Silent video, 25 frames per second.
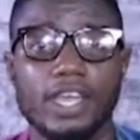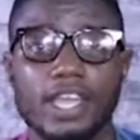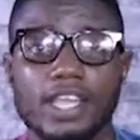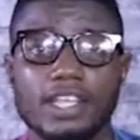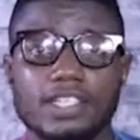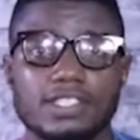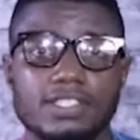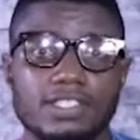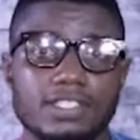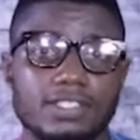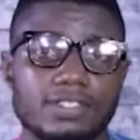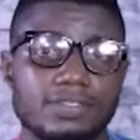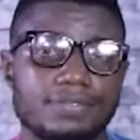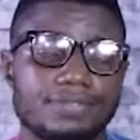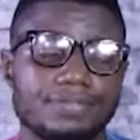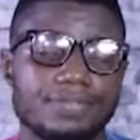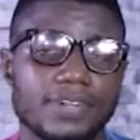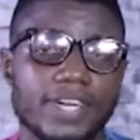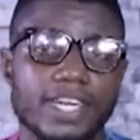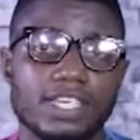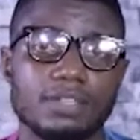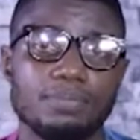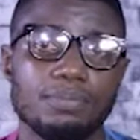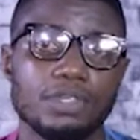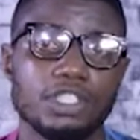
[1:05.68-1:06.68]
is
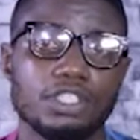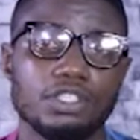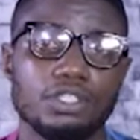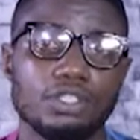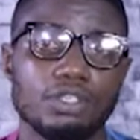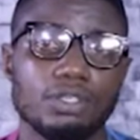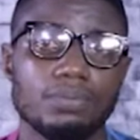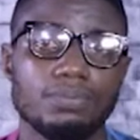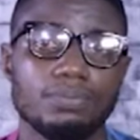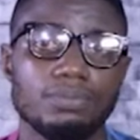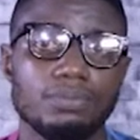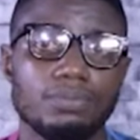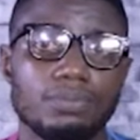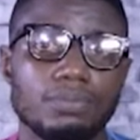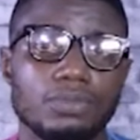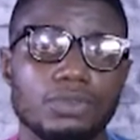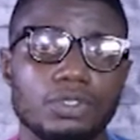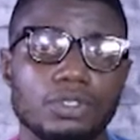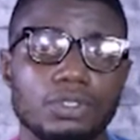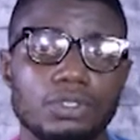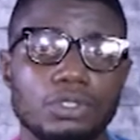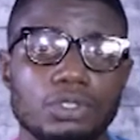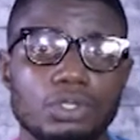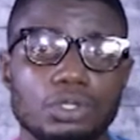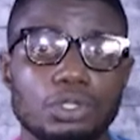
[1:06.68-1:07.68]
fine medium,
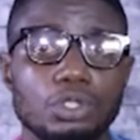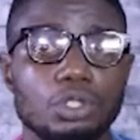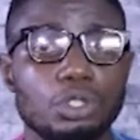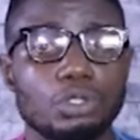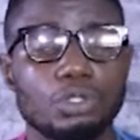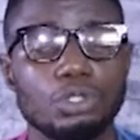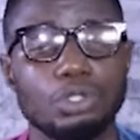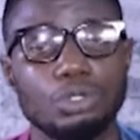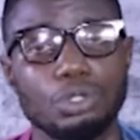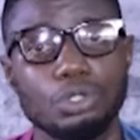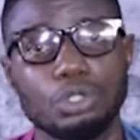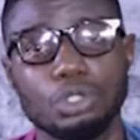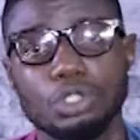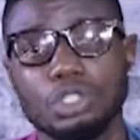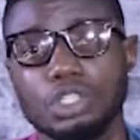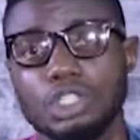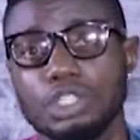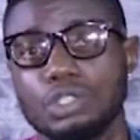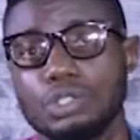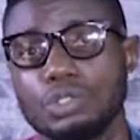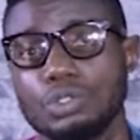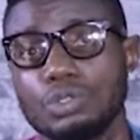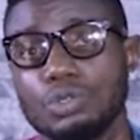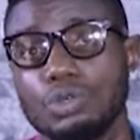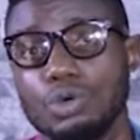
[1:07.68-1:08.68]
you should know you need
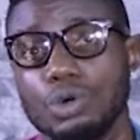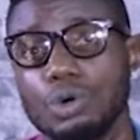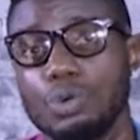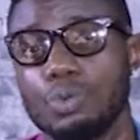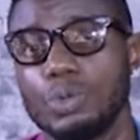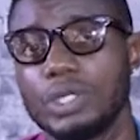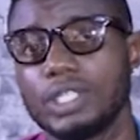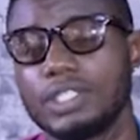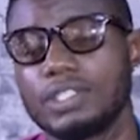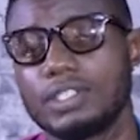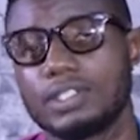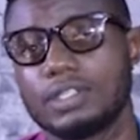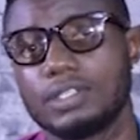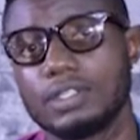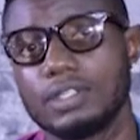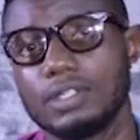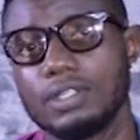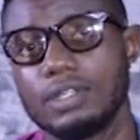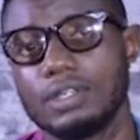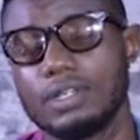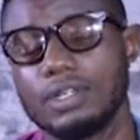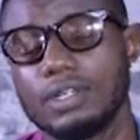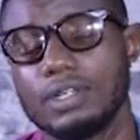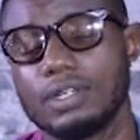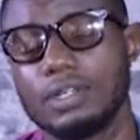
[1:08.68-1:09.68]
to go with
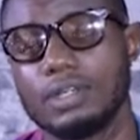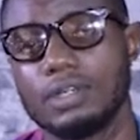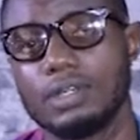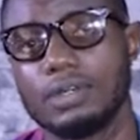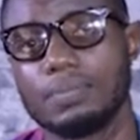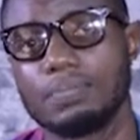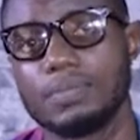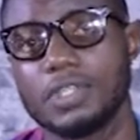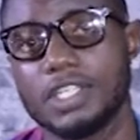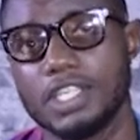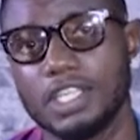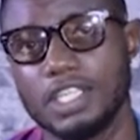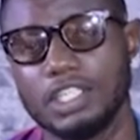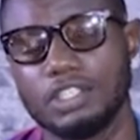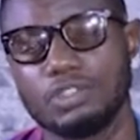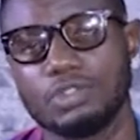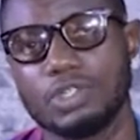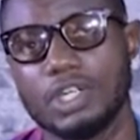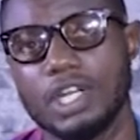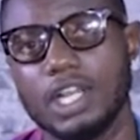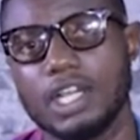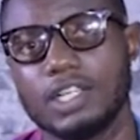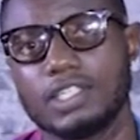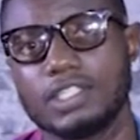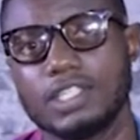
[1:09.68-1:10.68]
kit
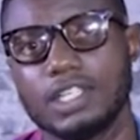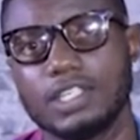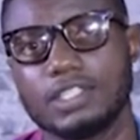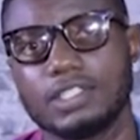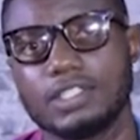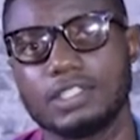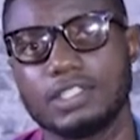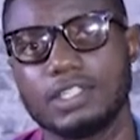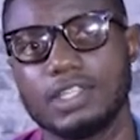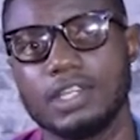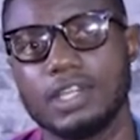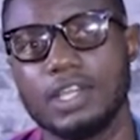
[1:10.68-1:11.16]
relaxers.